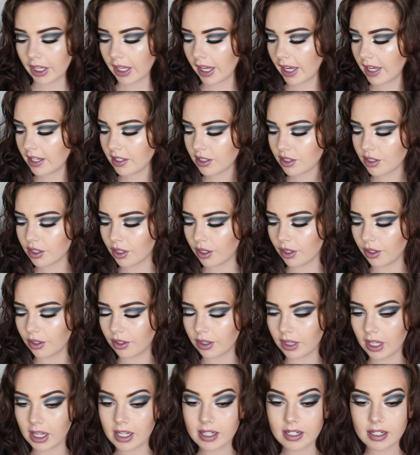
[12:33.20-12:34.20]
Okay,
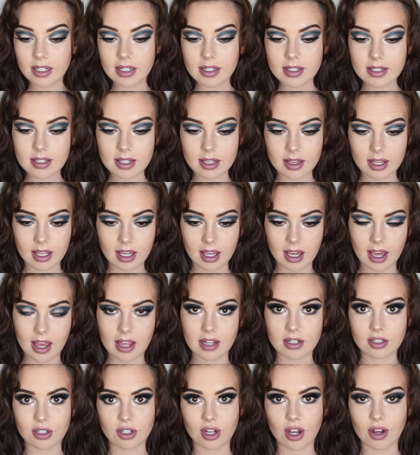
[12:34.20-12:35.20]
so that is the
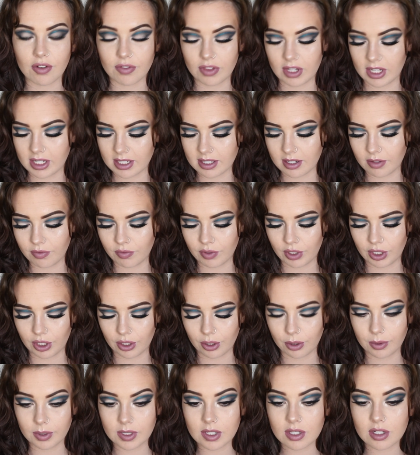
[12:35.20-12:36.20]
end of this
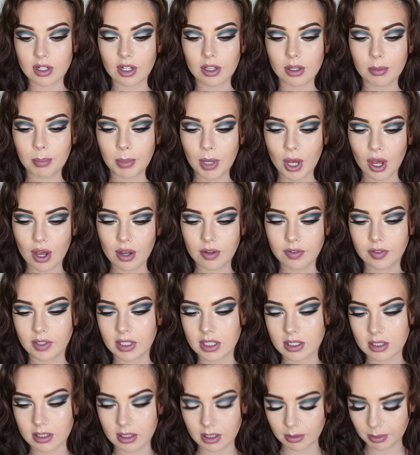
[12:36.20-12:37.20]
video. It's not the
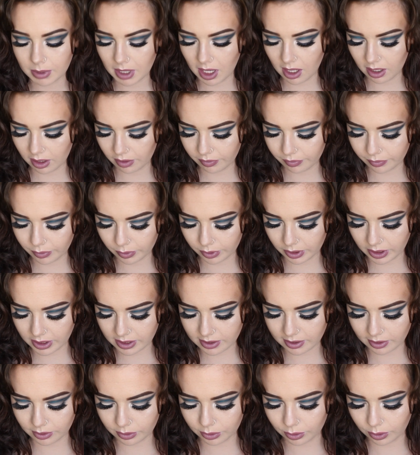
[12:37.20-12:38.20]
perfect lip colour for
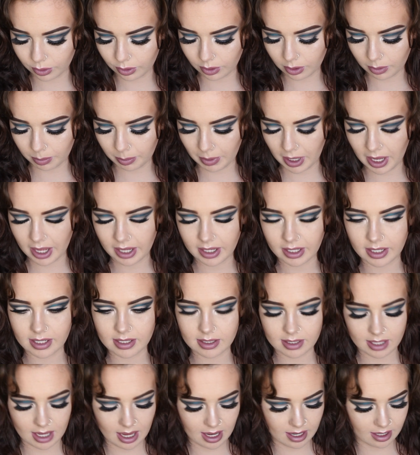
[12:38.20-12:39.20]
this look, but
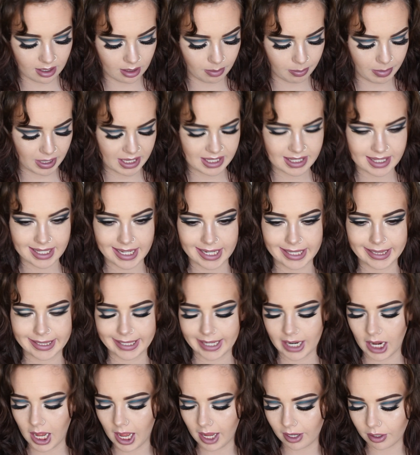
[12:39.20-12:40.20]
it's kind of the best thing
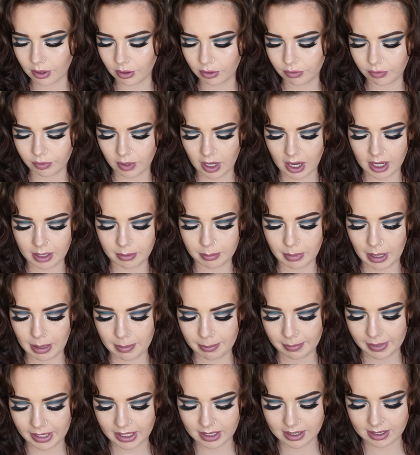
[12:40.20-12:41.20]
that I could find
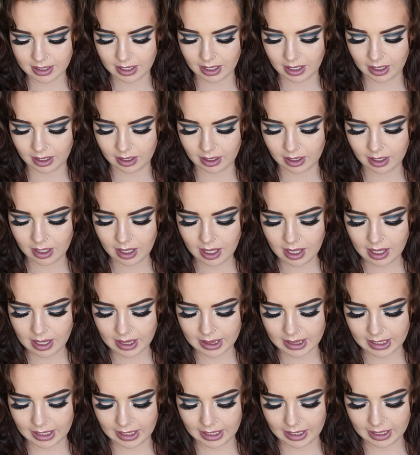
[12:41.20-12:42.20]
by mixing
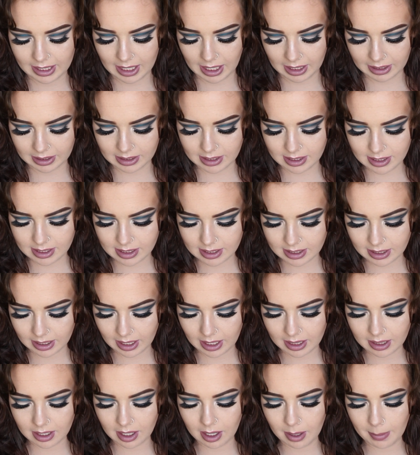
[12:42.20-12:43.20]
the colours
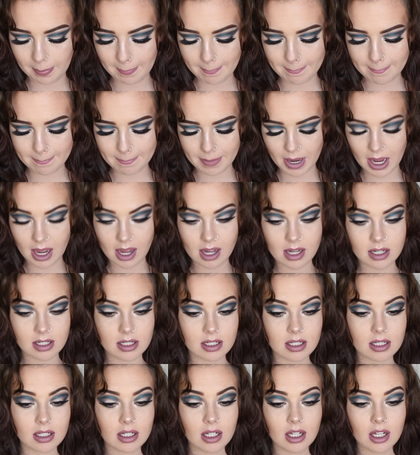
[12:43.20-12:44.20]
together.
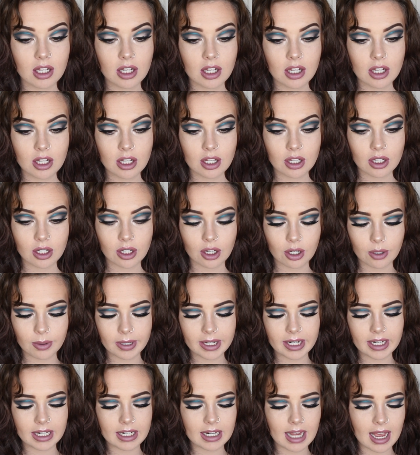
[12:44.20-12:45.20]
But oh,
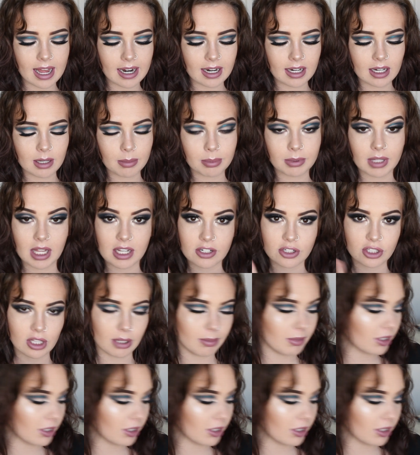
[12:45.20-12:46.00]
I didn't add any blush.